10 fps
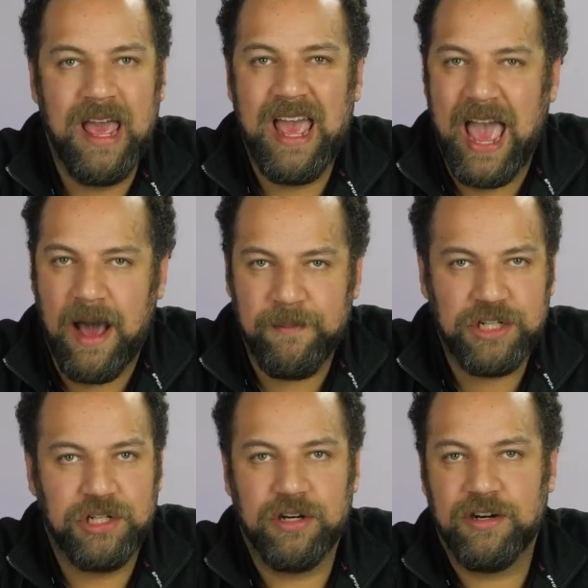how
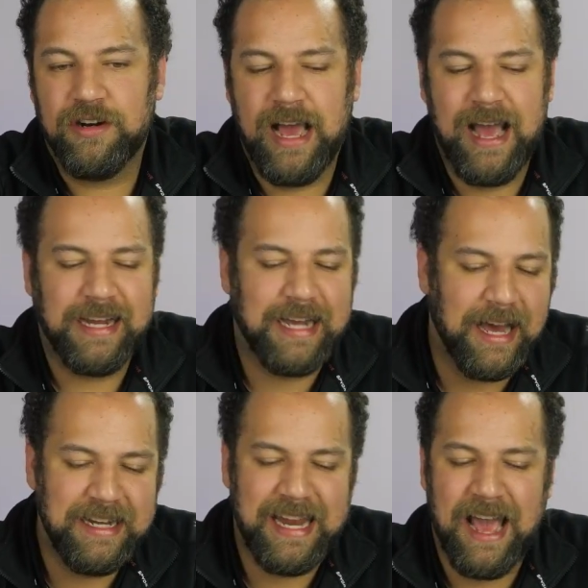much you're
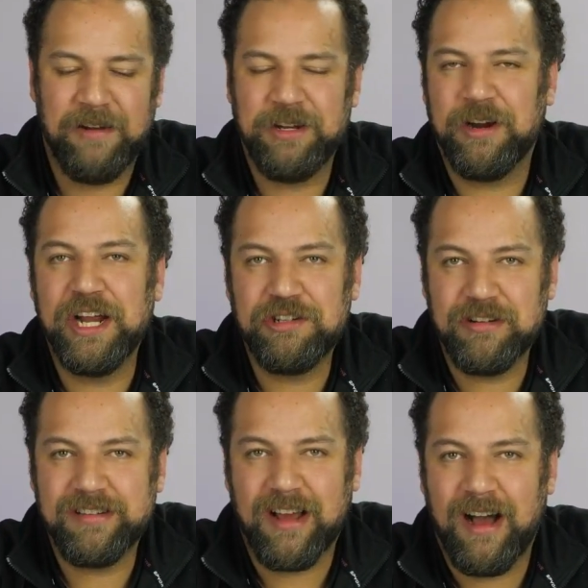cutting down your
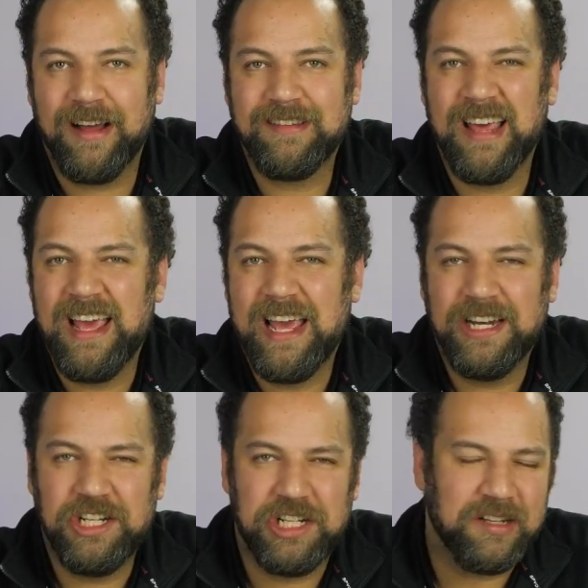interest costs
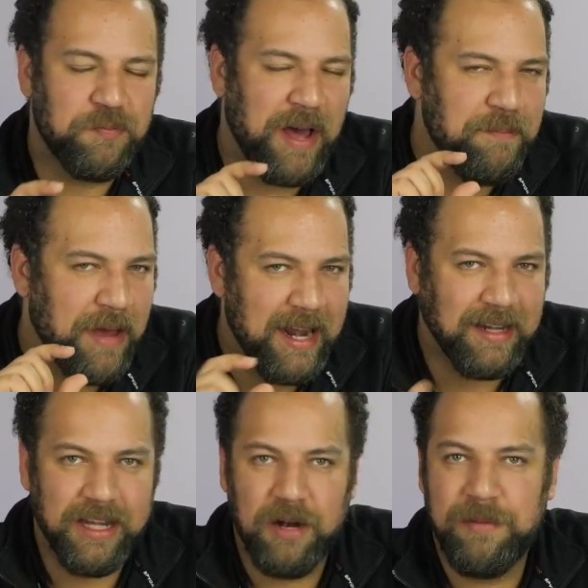just by paying a
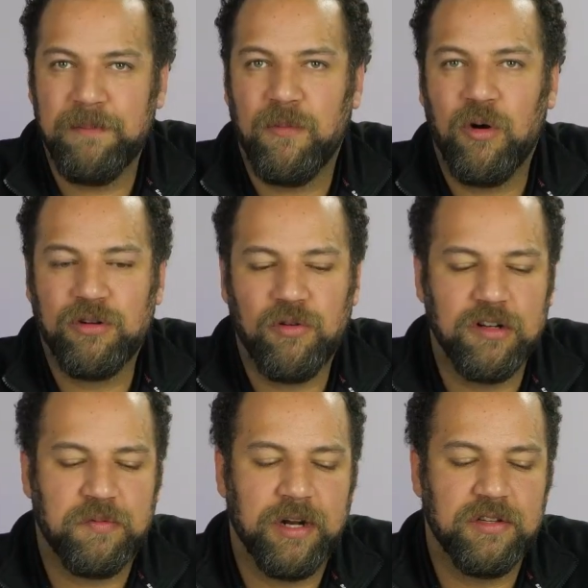little bit more
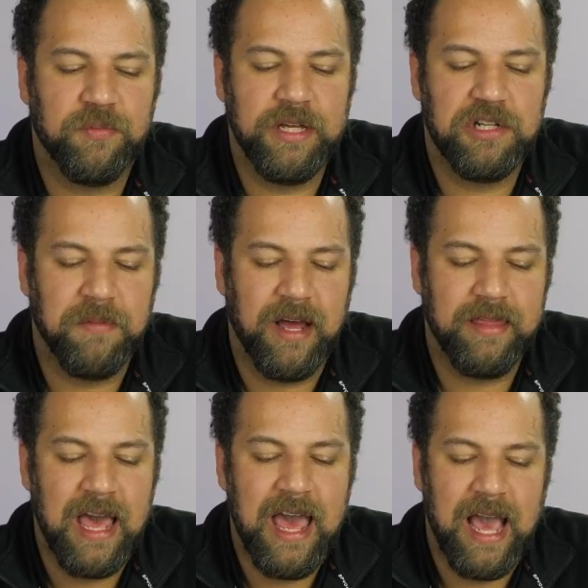towards principal each month.
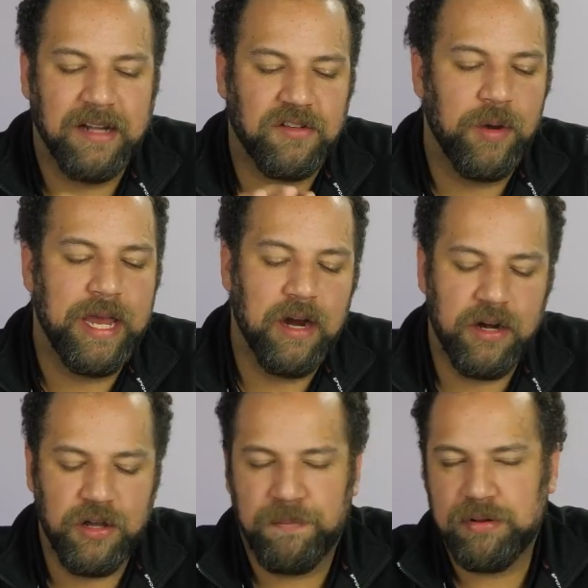And so here
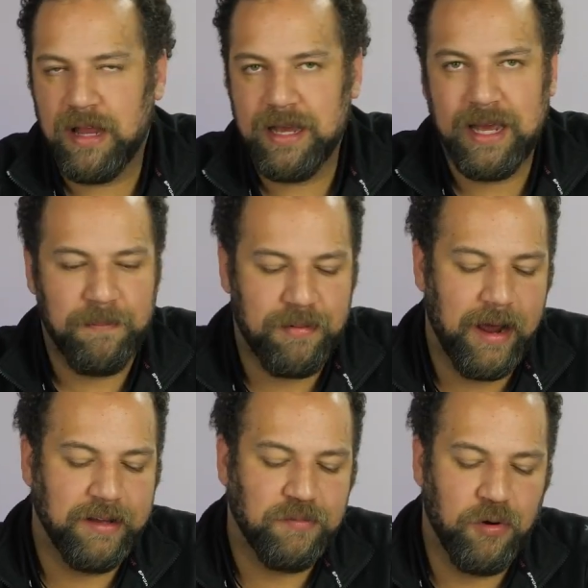you'll plug in a
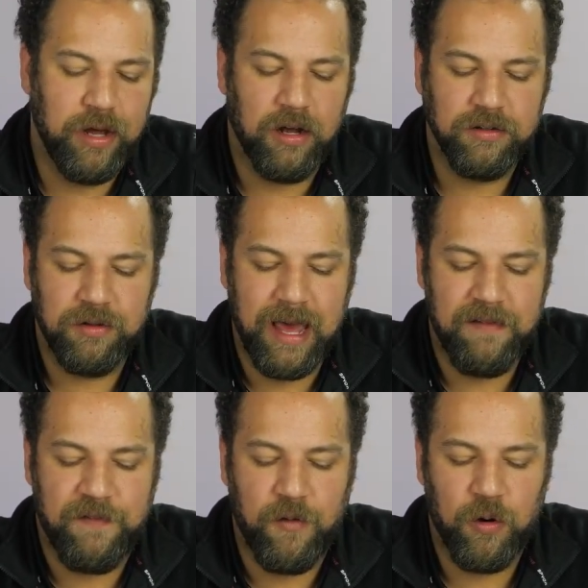price point. I'll do that
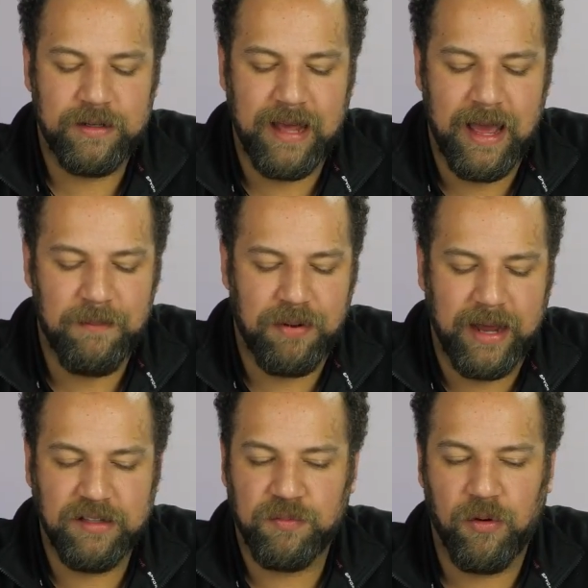410
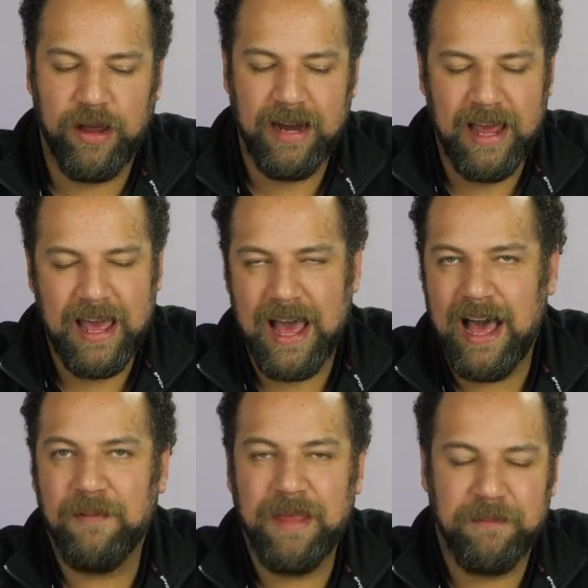price point
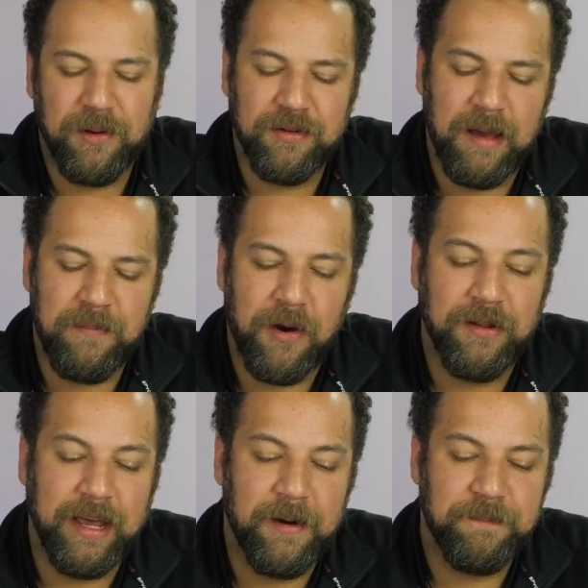that pulled up
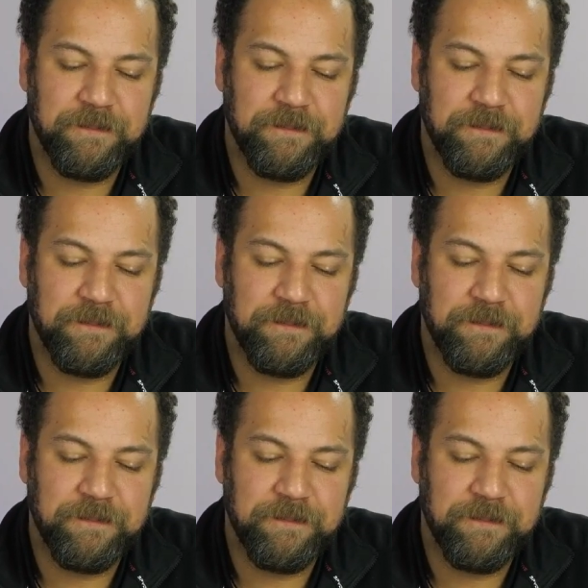earlier.